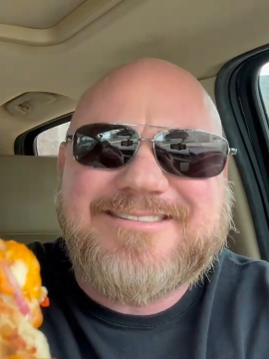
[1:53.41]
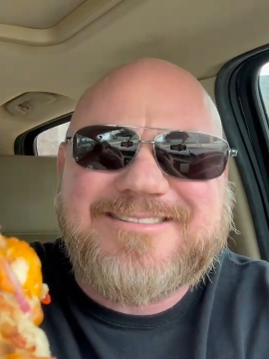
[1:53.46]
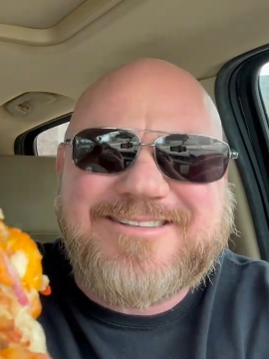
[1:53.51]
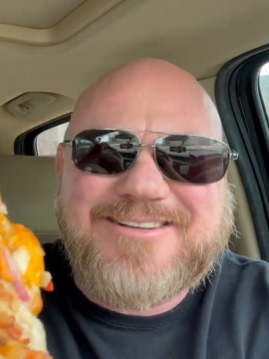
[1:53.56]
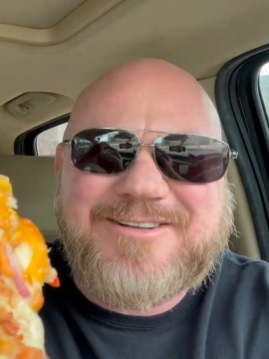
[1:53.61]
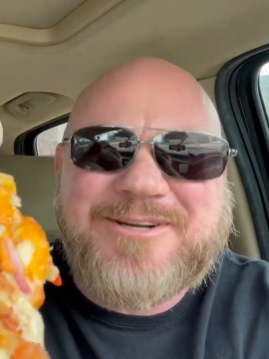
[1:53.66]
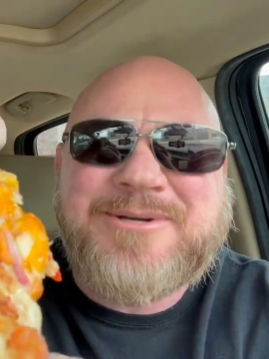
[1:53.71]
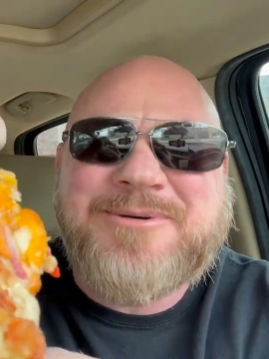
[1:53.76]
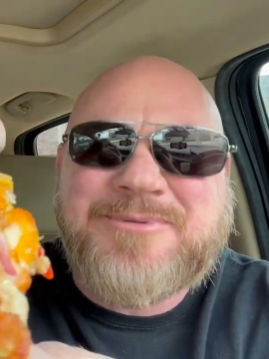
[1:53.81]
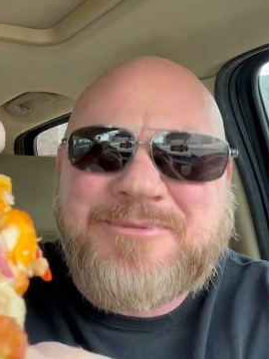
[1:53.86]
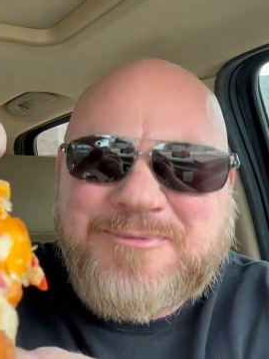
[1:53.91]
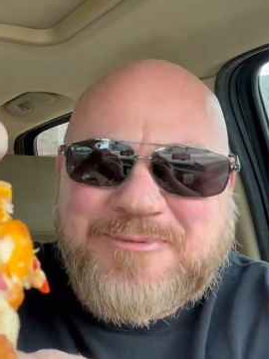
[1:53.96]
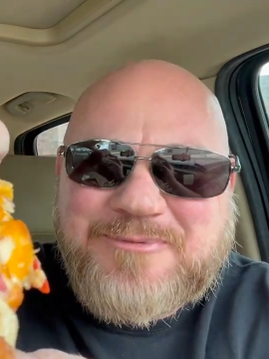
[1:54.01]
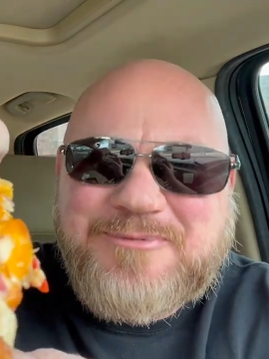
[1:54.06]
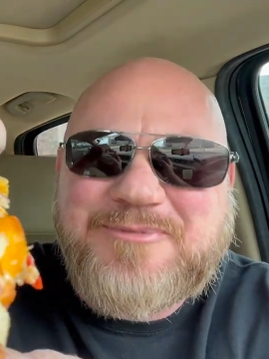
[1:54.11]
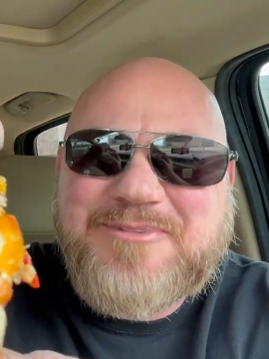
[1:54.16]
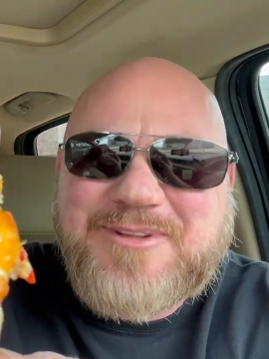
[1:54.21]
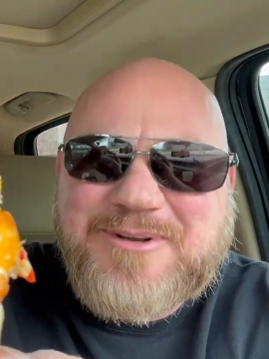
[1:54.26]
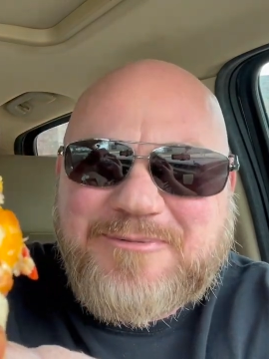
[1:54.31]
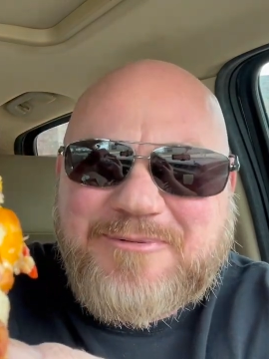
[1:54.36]
so
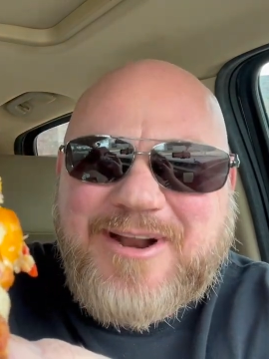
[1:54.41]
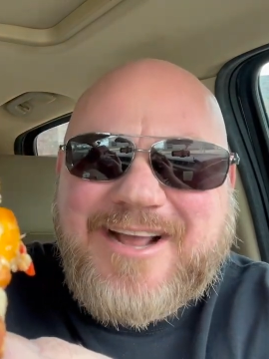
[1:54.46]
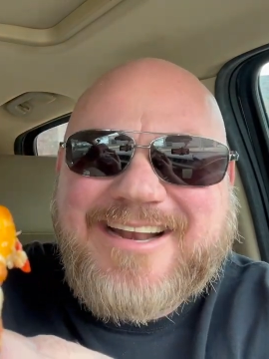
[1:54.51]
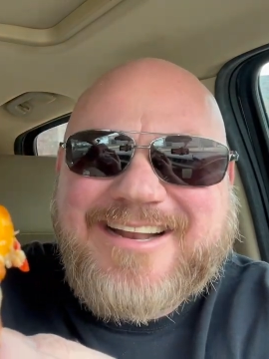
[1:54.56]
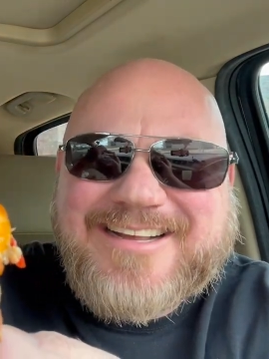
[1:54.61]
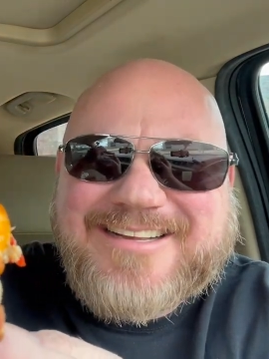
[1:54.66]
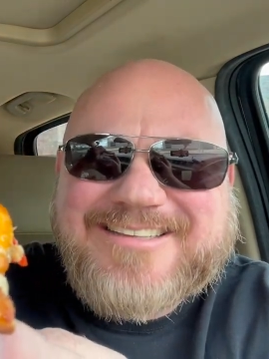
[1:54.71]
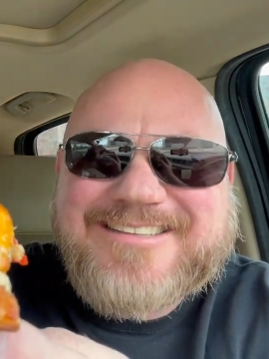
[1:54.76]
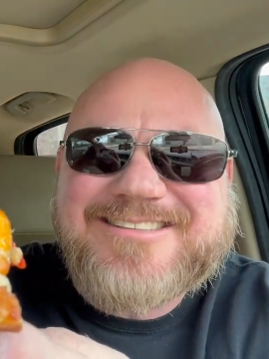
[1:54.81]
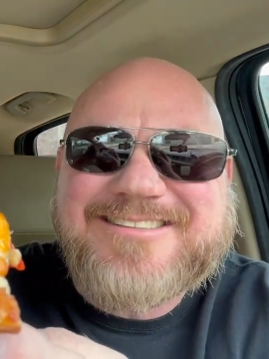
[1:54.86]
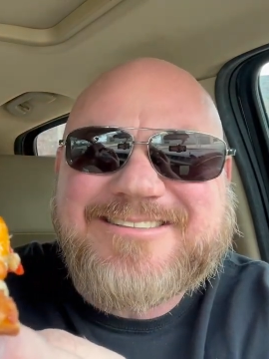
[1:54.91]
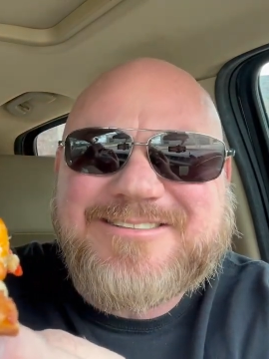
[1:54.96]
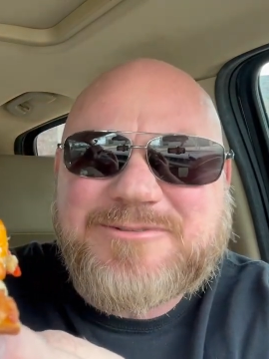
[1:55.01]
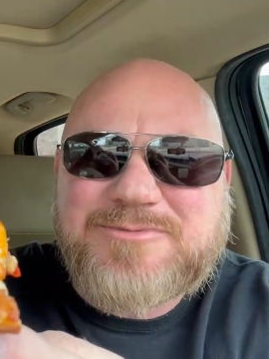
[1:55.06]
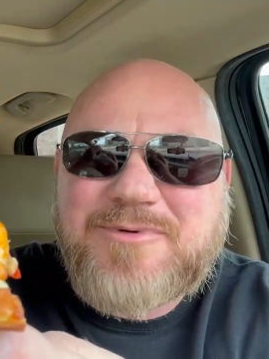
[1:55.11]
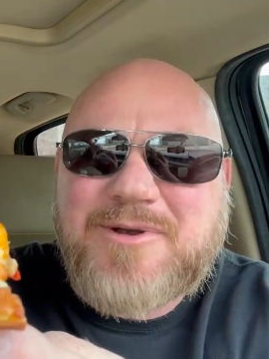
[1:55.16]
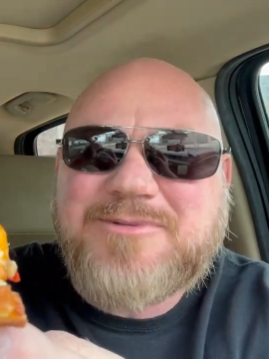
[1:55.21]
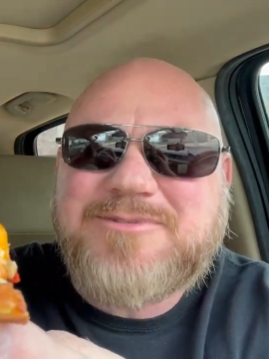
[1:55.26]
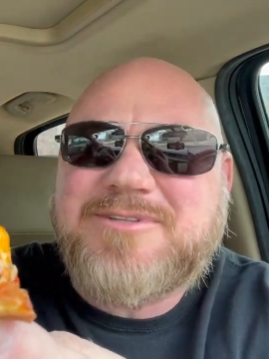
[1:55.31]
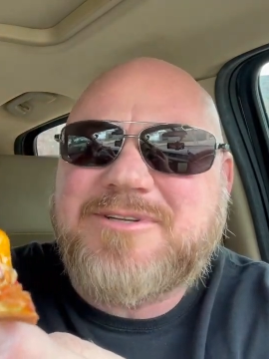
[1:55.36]
the red onions,
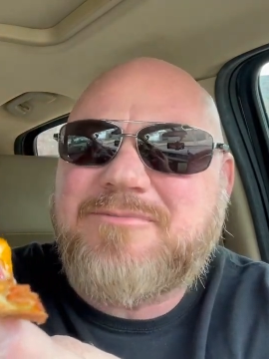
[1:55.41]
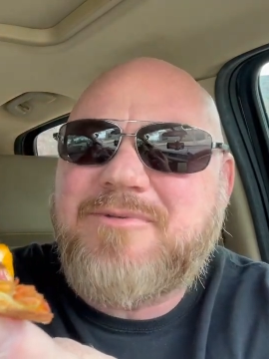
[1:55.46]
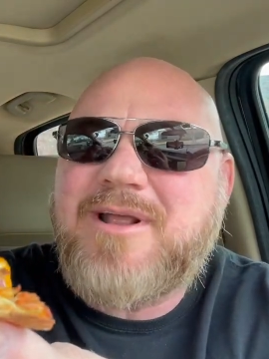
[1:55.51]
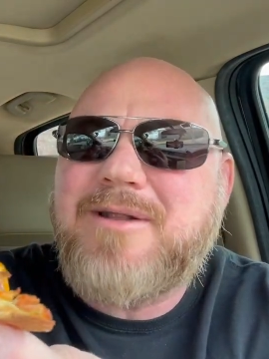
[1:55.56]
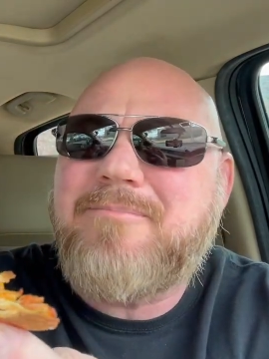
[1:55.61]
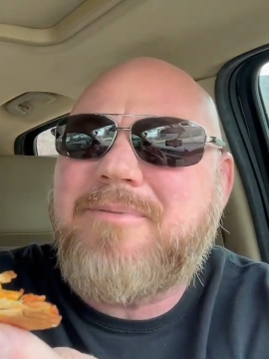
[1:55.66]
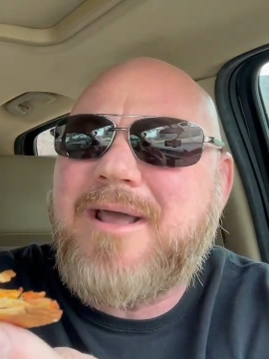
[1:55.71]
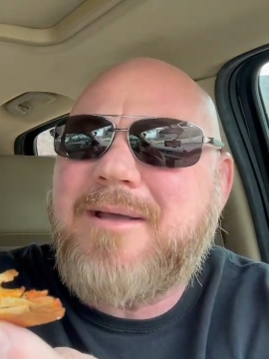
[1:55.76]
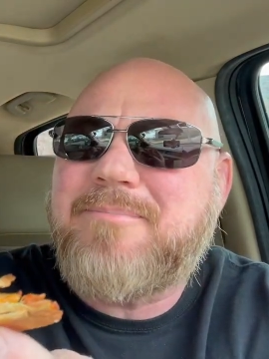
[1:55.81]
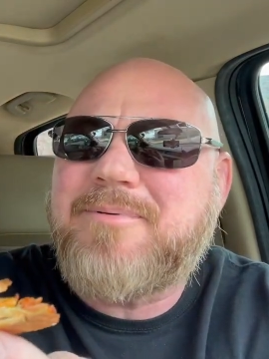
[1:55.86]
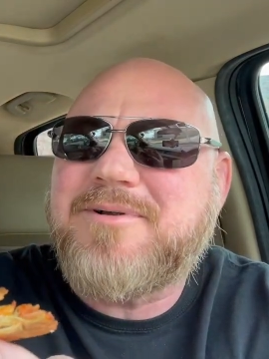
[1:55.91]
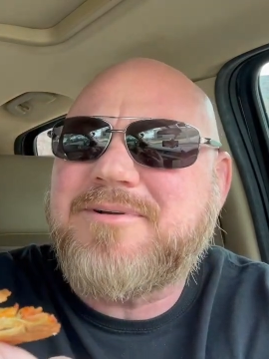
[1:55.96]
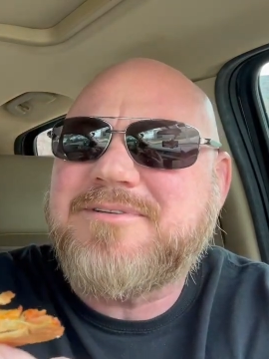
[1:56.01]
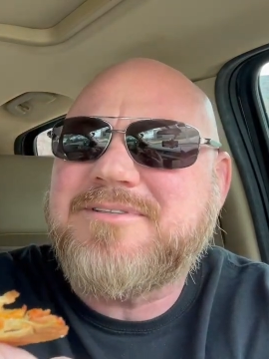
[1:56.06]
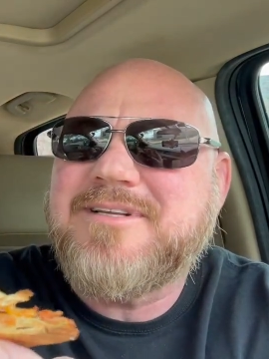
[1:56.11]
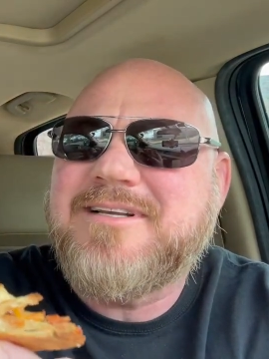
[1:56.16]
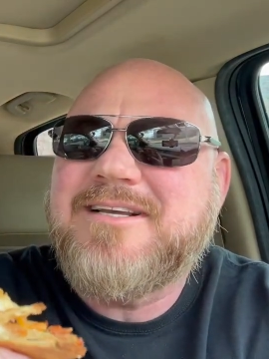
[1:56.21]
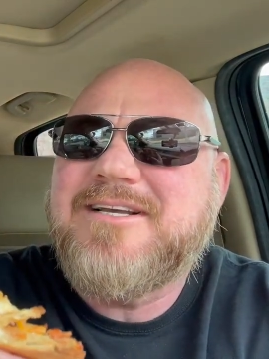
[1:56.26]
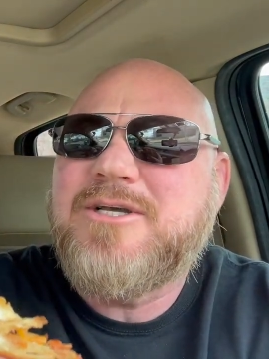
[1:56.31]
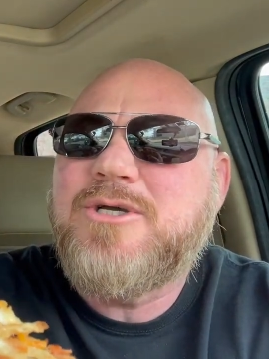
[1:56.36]
roasted red
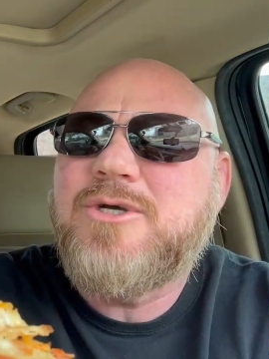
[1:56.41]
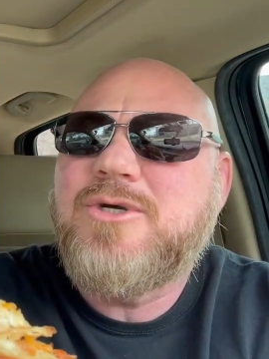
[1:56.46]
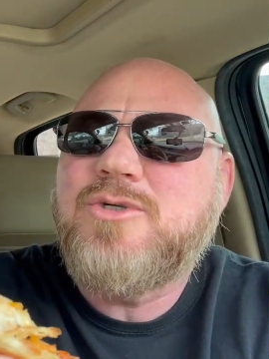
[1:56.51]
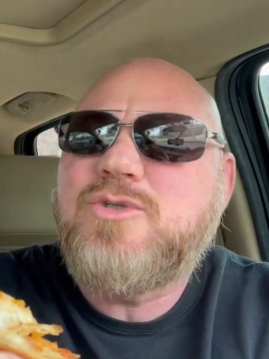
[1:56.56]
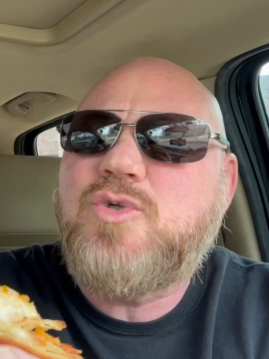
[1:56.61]
peppers,